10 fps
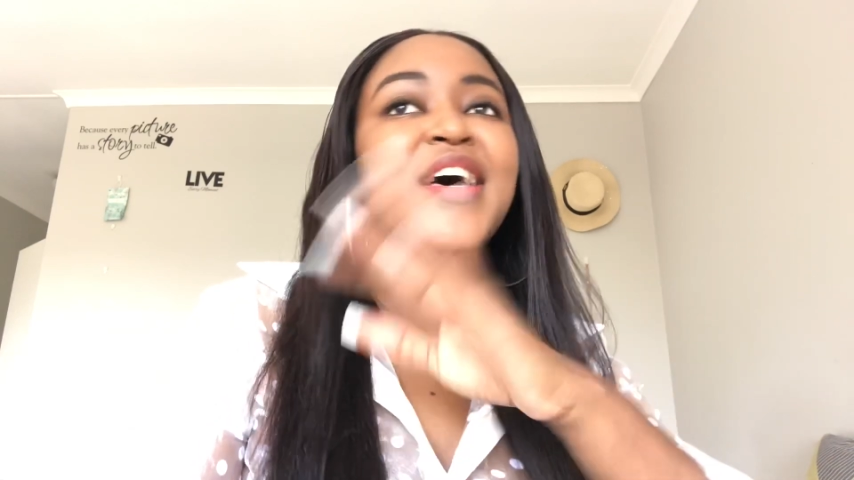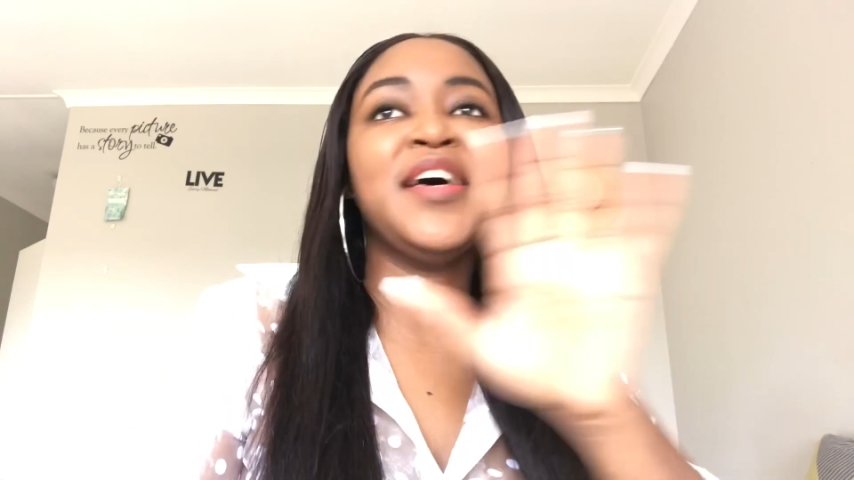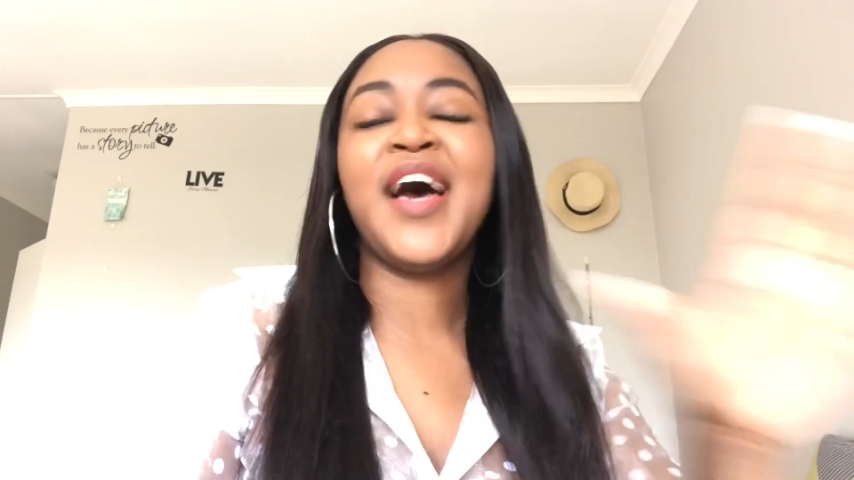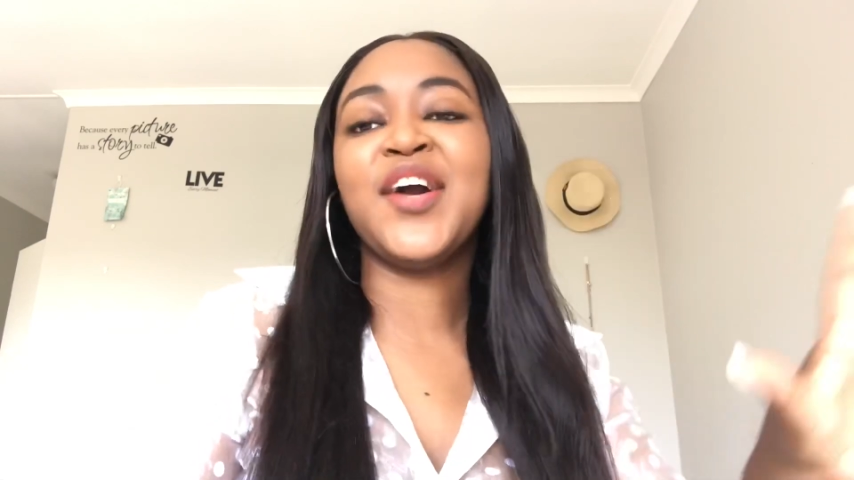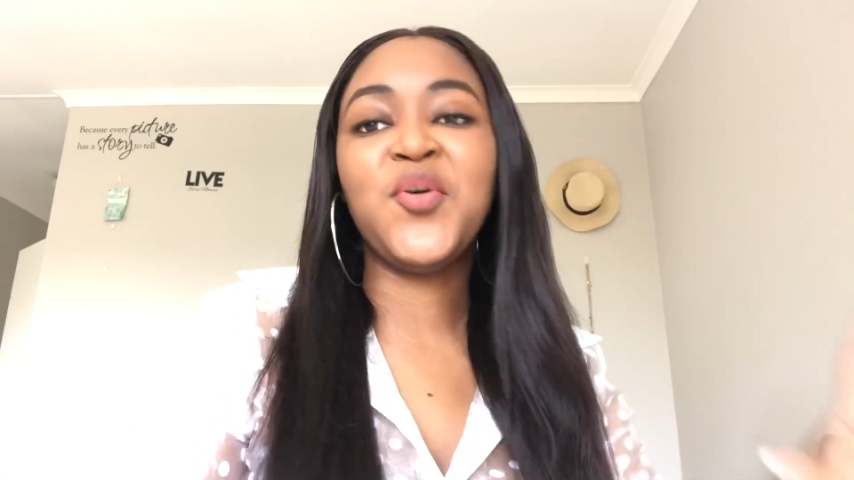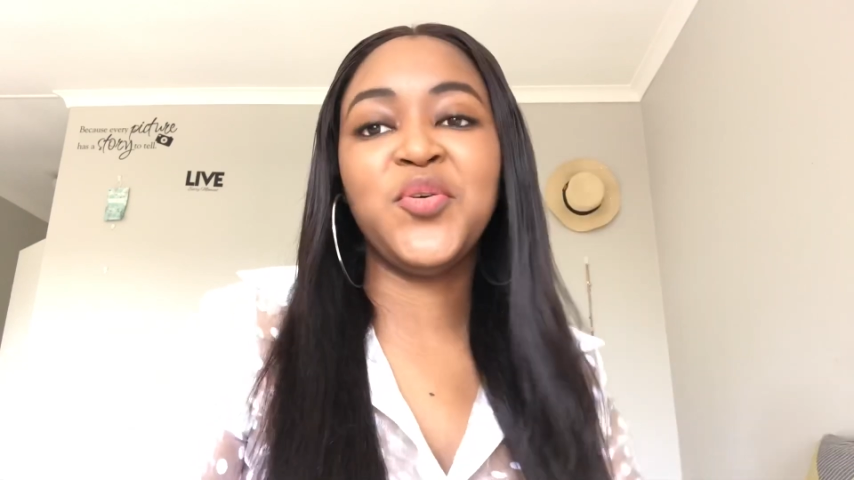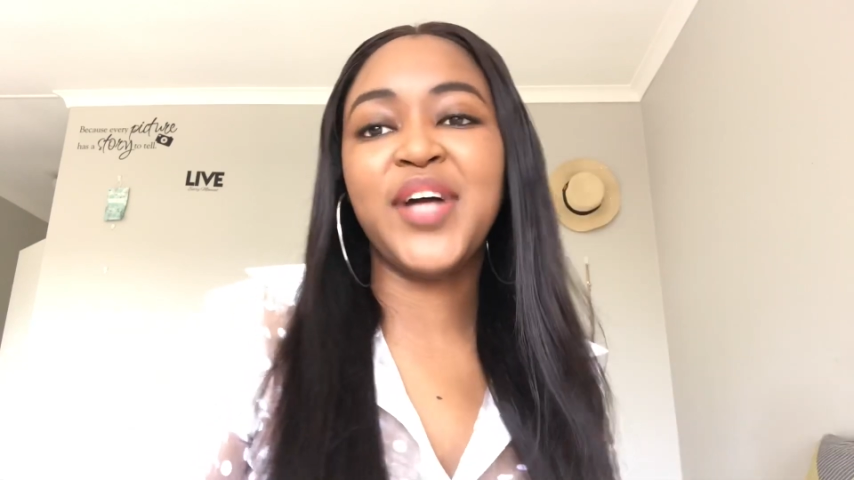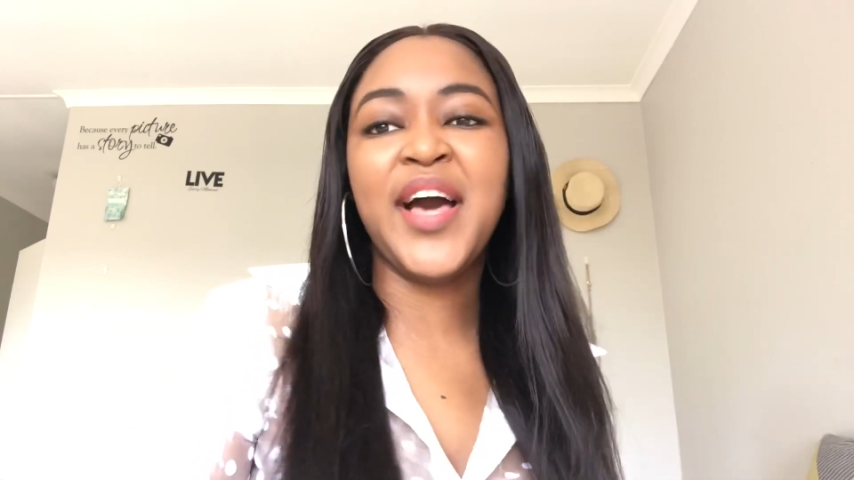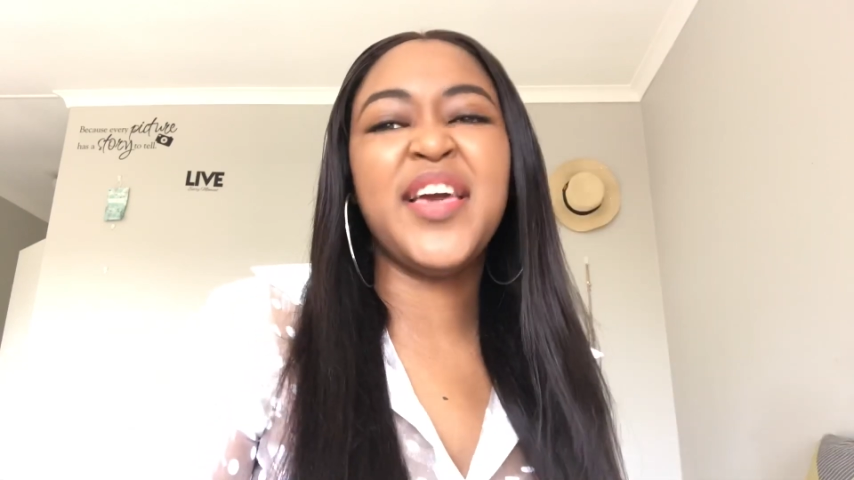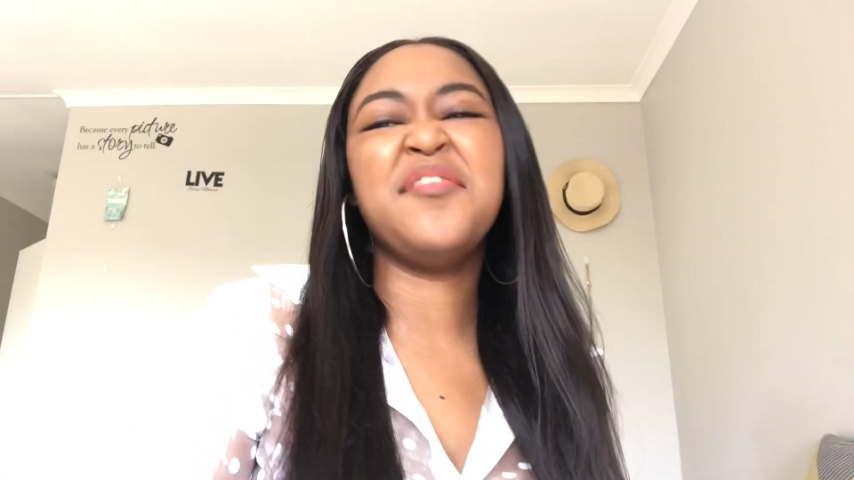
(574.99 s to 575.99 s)

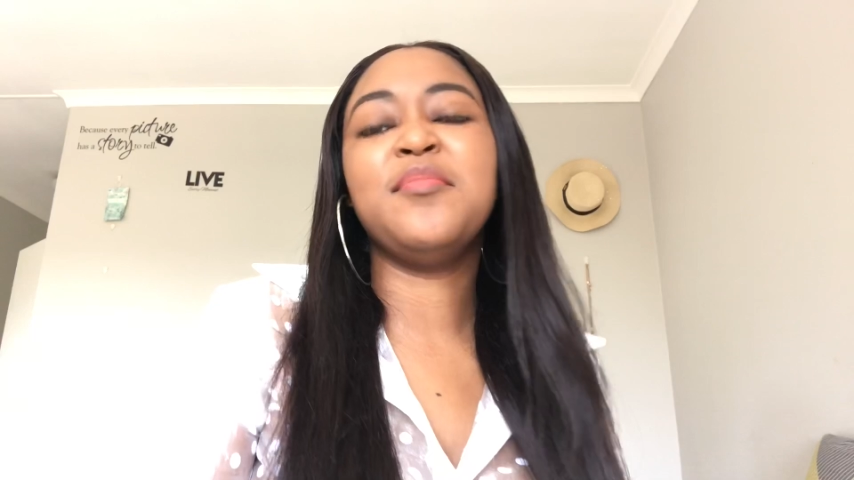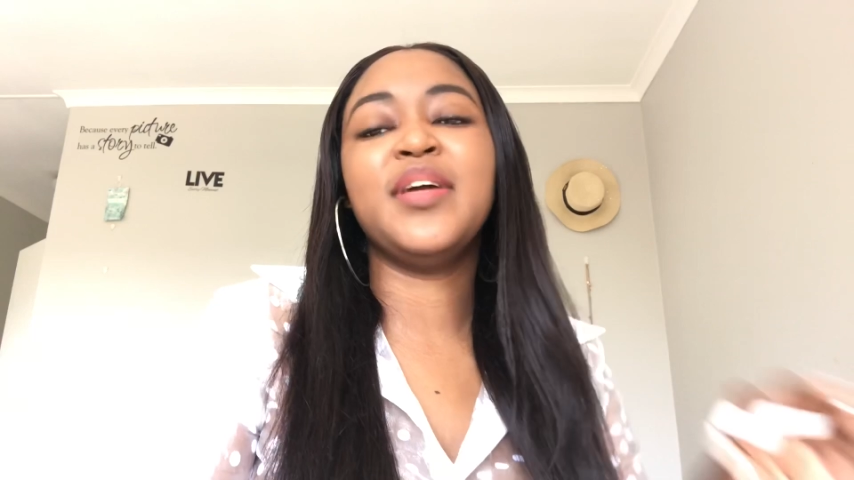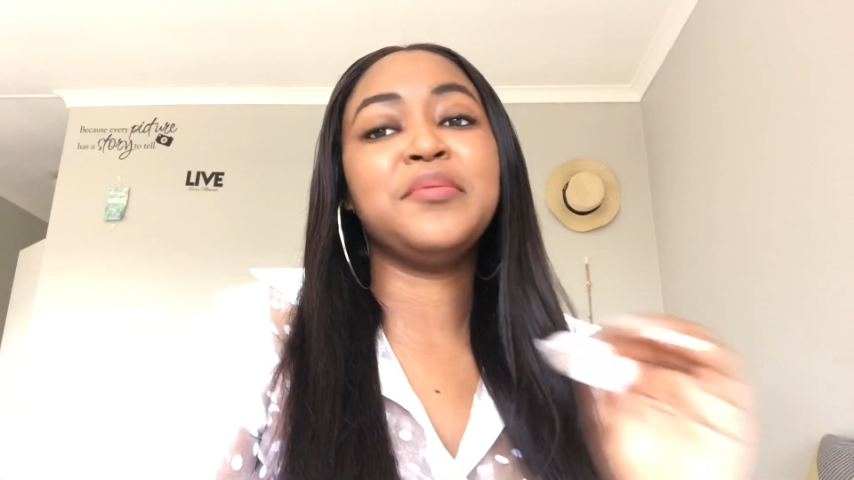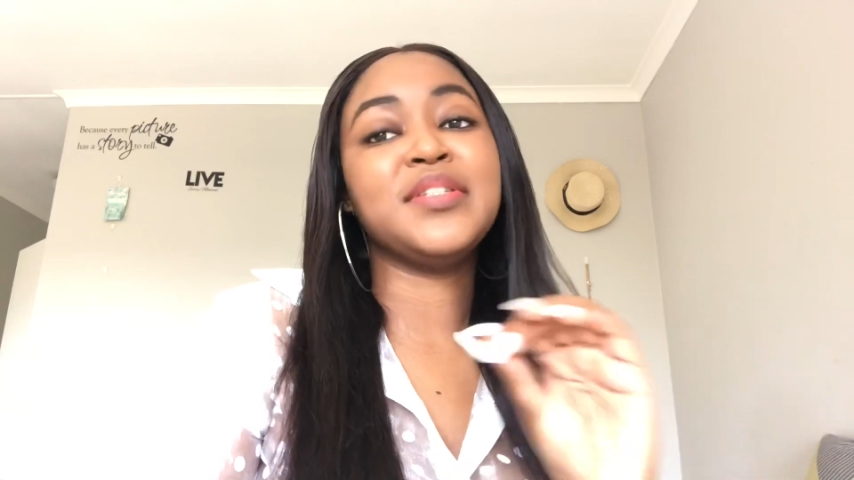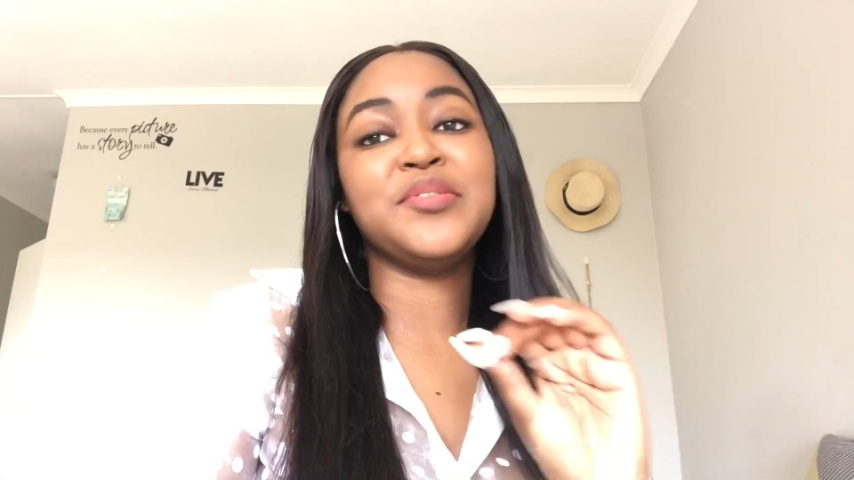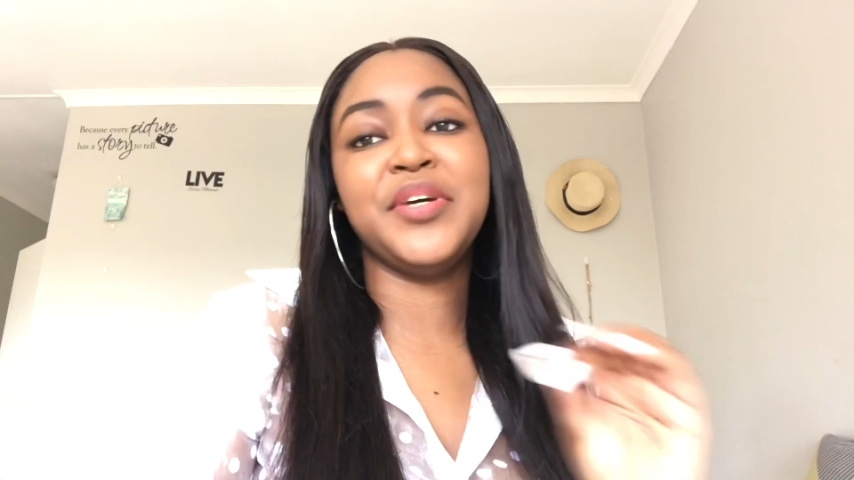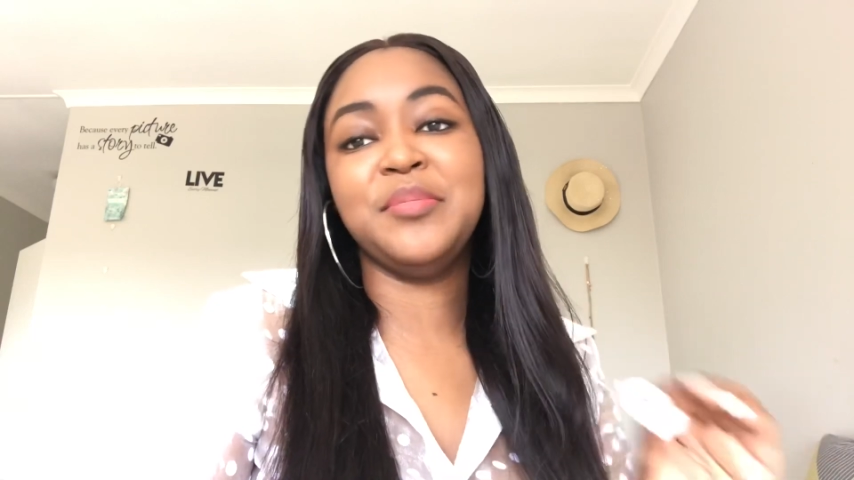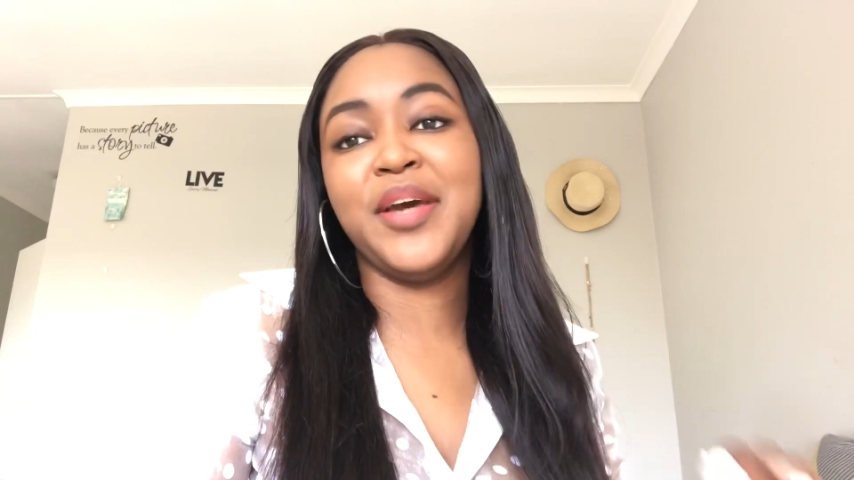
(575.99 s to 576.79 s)
everybody was annoying me.